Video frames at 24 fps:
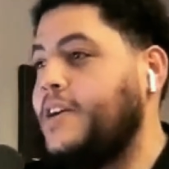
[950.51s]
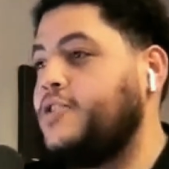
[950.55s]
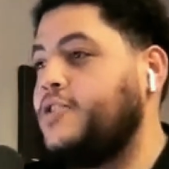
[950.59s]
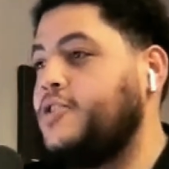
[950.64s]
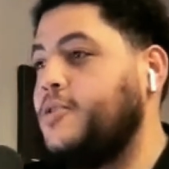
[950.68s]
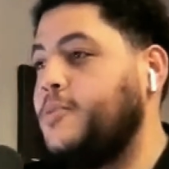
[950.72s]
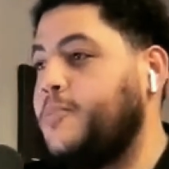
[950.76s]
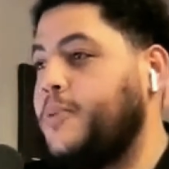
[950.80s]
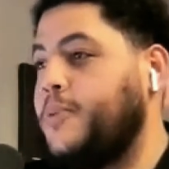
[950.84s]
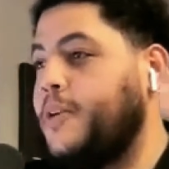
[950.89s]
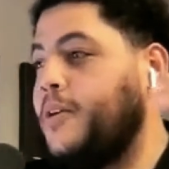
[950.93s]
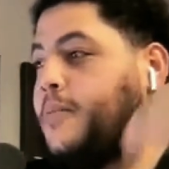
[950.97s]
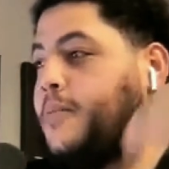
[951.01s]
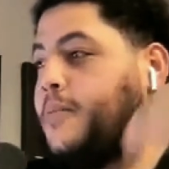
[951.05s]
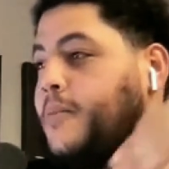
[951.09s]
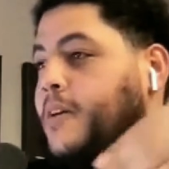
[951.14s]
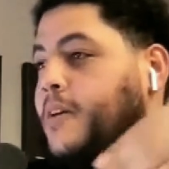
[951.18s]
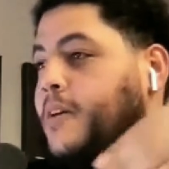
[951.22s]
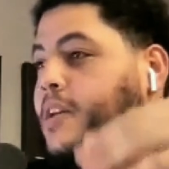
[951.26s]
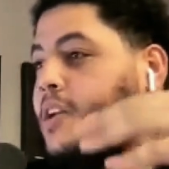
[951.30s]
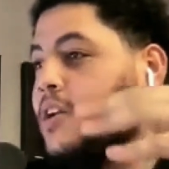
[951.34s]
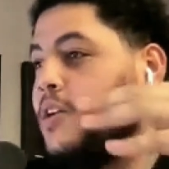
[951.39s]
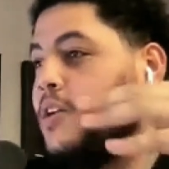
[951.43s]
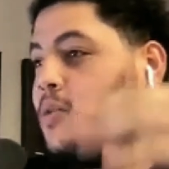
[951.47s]
to put
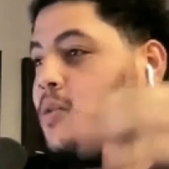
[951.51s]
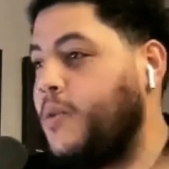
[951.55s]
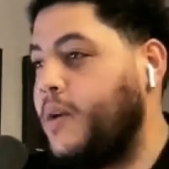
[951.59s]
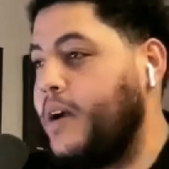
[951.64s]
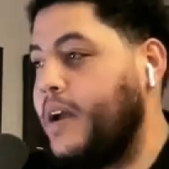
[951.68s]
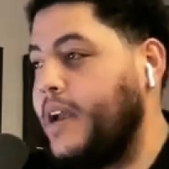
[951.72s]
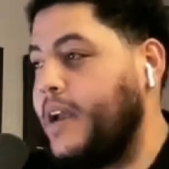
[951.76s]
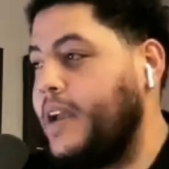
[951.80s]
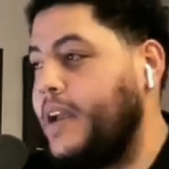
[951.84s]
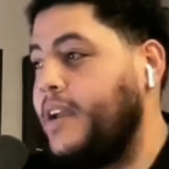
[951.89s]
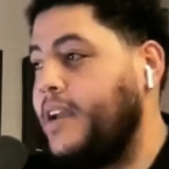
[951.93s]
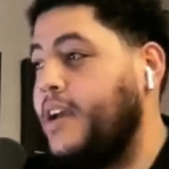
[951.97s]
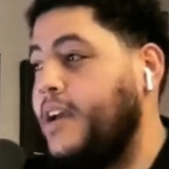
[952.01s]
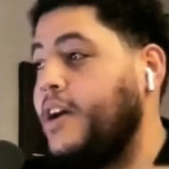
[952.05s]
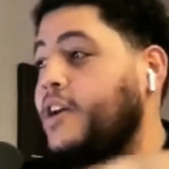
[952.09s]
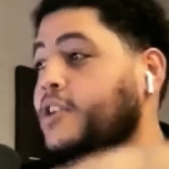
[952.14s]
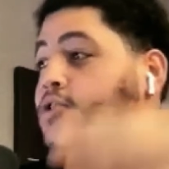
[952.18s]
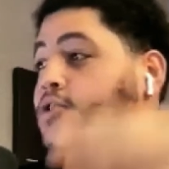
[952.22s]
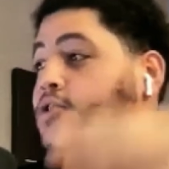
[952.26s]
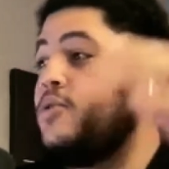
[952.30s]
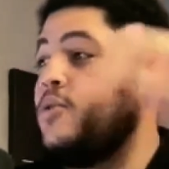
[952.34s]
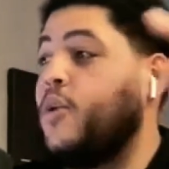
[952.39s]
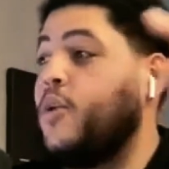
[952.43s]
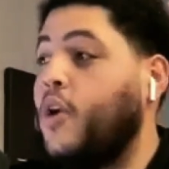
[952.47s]
money away
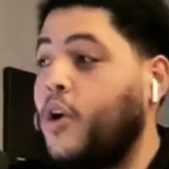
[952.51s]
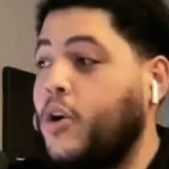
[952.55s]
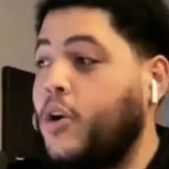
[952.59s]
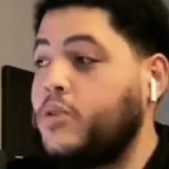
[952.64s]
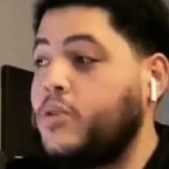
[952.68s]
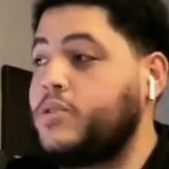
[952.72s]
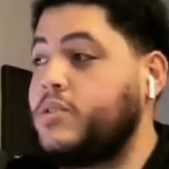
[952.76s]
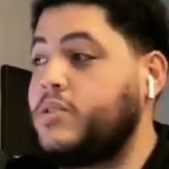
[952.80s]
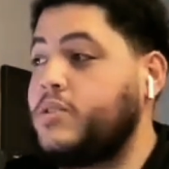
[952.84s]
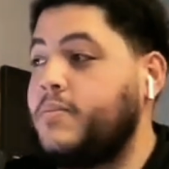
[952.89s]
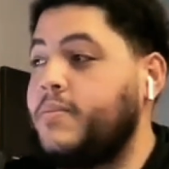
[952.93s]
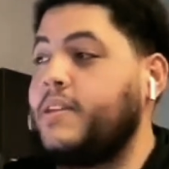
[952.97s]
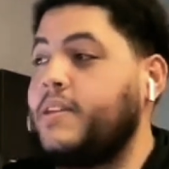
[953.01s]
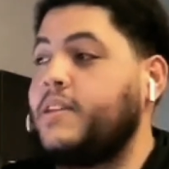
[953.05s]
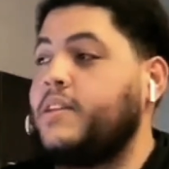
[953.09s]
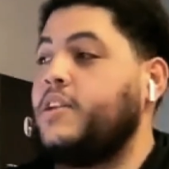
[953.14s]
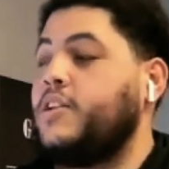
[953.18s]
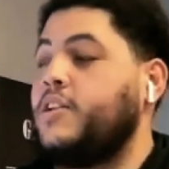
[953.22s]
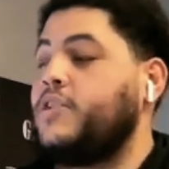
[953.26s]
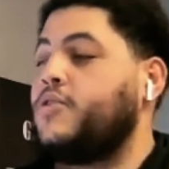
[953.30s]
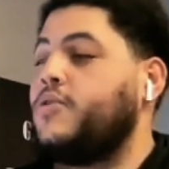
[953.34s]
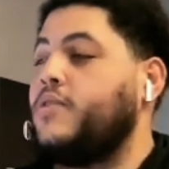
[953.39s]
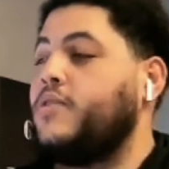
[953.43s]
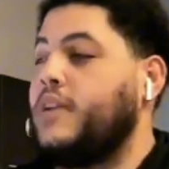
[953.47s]
to
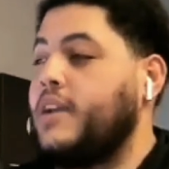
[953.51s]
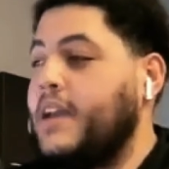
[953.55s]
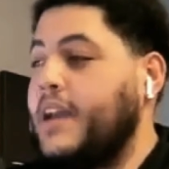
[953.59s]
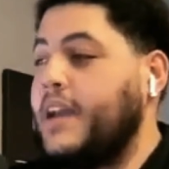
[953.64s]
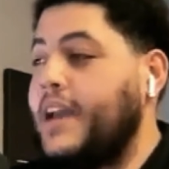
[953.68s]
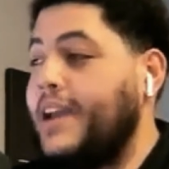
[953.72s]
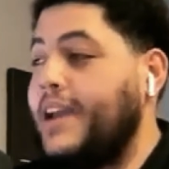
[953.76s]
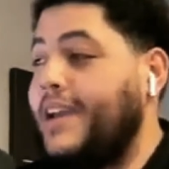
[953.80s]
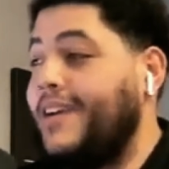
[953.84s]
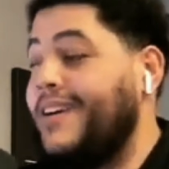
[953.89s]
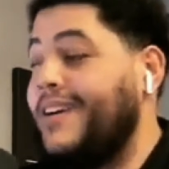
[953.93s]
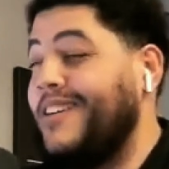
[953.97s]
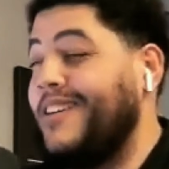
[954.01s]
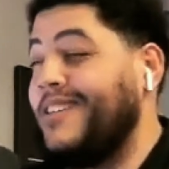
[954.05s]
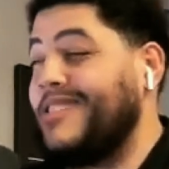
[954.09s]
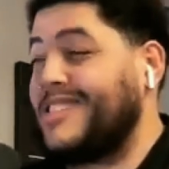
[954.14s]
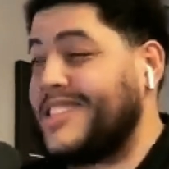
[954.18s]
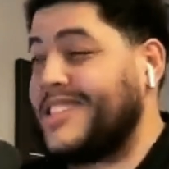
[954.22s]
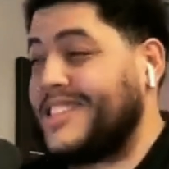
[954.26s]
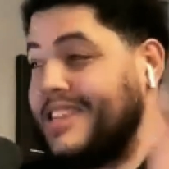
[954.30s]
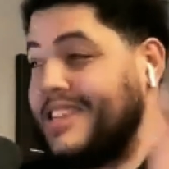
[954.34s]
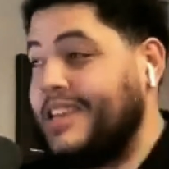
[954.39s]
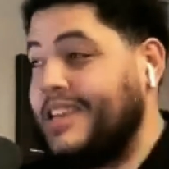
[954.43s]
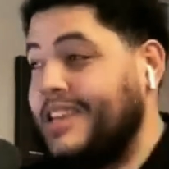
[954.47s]
ultimately create a
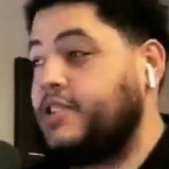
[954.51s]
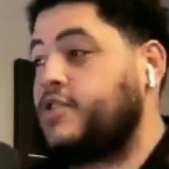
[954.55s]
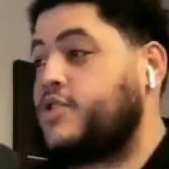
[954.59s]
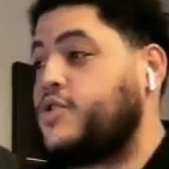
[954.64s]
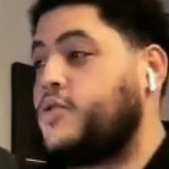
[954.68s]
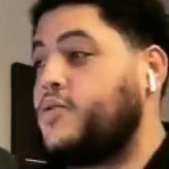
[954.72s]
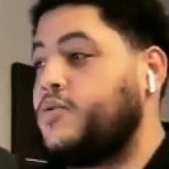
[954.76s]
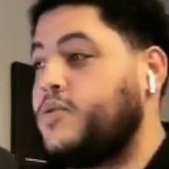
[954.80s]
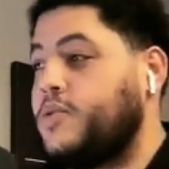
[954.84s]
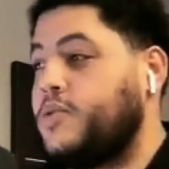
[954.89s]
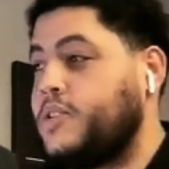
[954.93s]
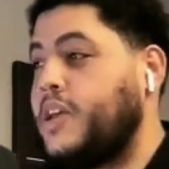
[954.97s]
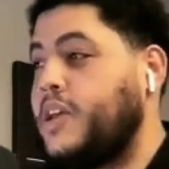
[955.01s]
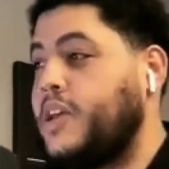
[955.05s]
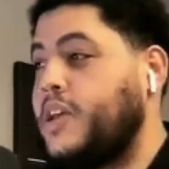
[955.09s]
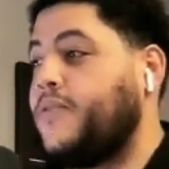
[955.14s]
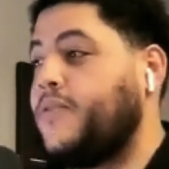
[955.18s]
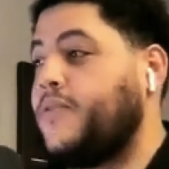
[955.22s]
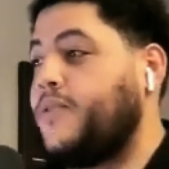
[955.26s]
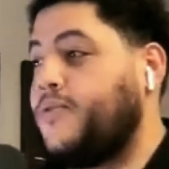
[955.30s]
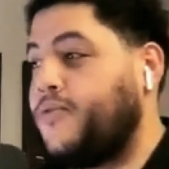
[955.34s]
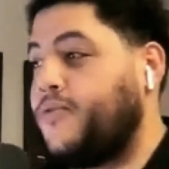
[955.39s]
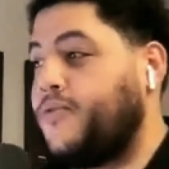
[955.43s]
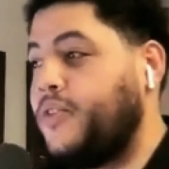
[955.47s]
6 to
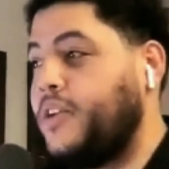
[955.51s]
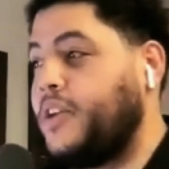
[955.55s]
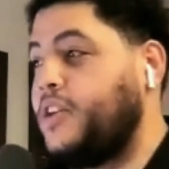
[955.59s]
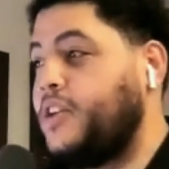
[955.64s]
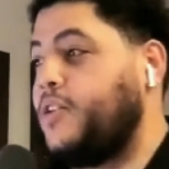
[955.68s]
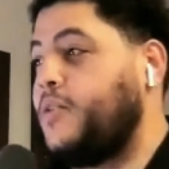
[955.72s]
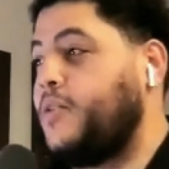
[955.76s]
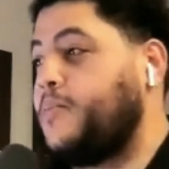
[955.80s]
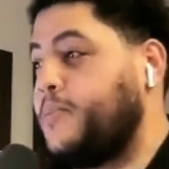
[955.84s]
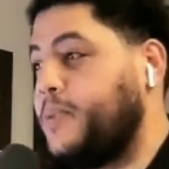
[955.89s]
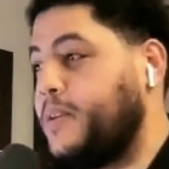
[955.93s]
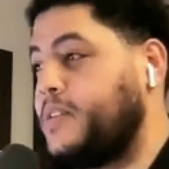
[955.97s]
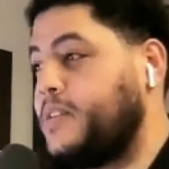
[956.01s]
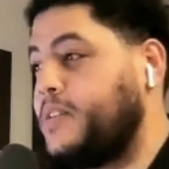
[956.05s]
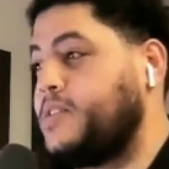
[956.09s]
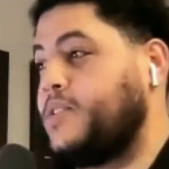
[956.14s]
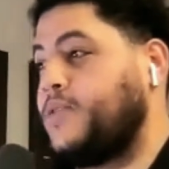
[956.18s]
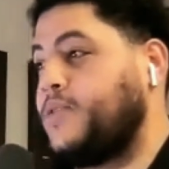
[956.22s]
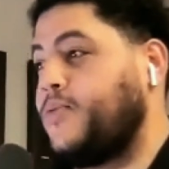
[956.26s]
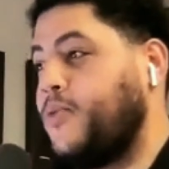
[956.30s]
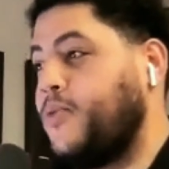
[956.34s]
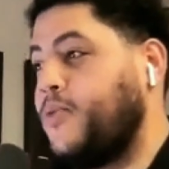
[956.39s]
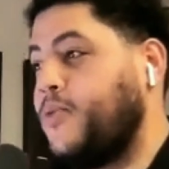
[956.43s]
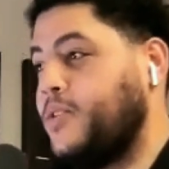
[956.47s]
7 figure
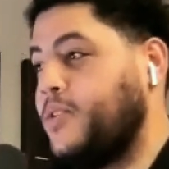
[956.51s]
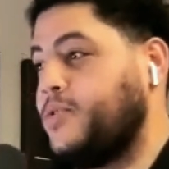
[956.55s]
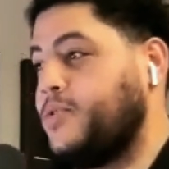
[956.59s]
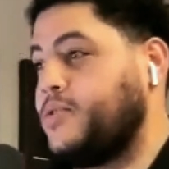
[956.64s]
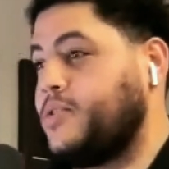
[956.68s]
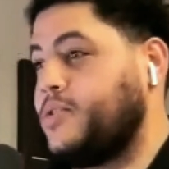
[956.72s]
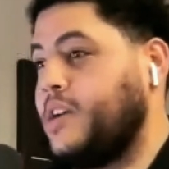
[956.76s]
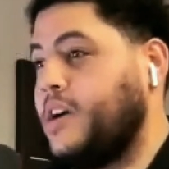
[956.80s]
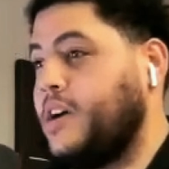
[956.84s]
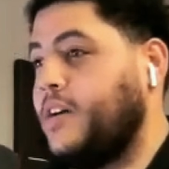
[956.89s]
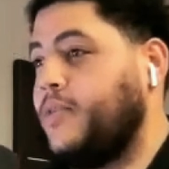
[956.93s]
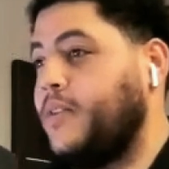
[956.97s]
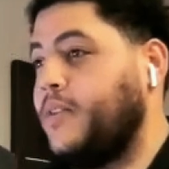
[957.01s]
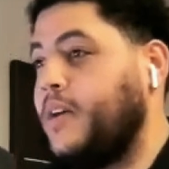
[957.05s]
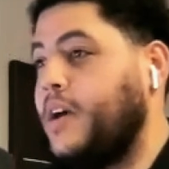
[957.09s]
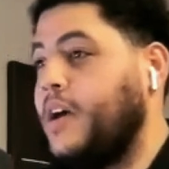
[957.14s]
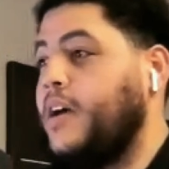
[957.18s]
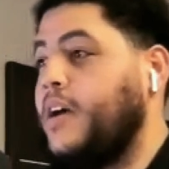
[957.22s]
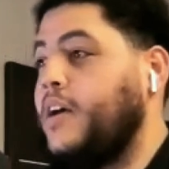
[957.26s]
business for yourself